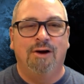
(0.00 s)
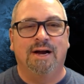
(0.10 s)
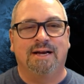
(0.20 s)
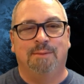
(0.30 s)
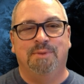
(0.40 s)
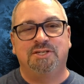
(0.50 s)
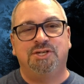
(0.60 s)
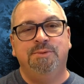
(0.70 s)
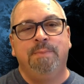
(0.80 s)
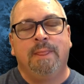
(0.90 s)
All right. God
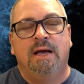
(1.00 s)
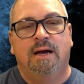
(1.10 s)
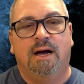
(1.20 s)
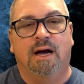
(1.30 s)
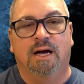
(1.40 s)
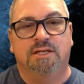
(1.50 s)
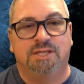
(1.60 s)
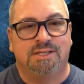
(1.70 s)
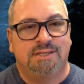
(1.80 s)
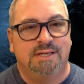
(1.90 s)
bless you.
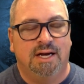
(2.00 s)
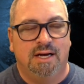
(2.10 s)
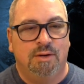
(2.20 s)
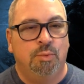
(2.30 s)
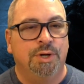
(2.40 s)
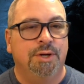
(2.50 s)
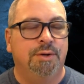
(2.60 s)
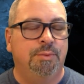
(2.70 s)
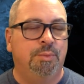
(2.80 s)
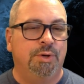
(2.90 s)
Want
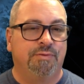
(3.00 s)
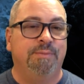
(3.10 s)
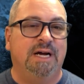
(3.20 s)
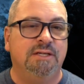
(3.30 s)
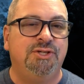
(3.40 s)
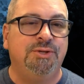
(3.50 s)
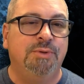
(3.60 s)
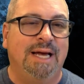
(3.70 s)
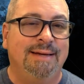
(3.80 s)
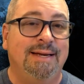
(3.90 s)
to remind
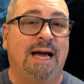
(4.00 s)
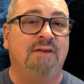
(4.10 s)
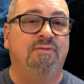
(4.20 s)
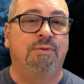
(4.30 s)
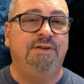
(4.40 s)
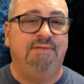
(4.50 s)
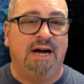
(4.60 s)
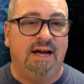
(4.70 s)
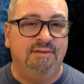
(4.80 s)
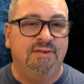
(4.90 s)
you at
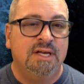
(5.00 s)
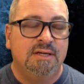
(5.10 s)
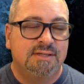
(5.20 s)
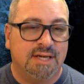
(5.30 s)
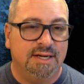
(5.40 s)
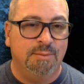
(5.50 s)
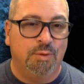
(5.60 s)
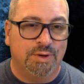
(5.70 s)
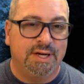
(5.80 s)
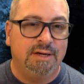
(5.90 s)
9:45 Sunday
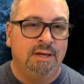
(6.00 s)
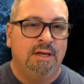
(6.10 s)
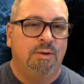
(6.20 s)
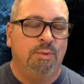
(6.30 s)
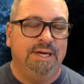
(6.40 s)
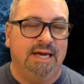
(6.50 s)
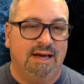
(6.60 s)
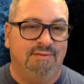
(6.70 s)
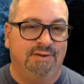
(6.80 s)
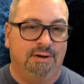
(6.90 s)
morning, we
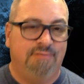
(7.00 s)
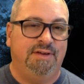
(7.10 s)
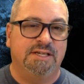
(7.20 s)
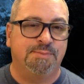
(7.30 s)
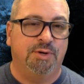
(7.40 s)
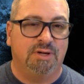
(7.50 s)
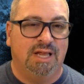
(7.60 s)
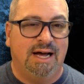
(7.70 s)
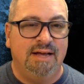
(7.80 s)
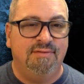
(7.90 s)
have our Facebook
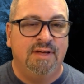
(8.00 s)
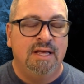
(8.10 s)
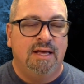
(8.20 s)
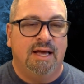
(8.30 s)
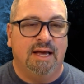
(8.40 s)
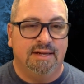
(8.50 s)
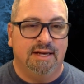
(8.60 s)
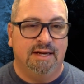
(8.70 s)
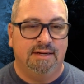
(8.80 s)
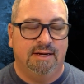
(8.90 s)
Live,
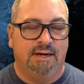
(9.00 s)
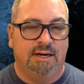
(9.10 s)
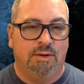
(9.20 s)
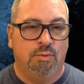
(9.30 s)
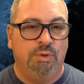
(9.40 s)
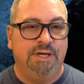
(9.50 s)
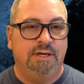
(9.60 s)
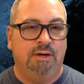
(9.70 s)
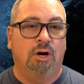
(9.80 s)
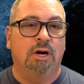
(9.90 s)
and then
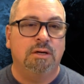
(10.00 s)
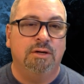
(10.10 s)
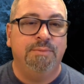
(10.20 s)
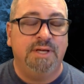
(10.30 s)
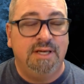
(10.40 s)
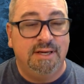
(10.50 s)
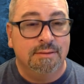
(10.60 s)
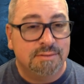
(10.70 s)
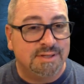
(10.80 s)
we are going to be here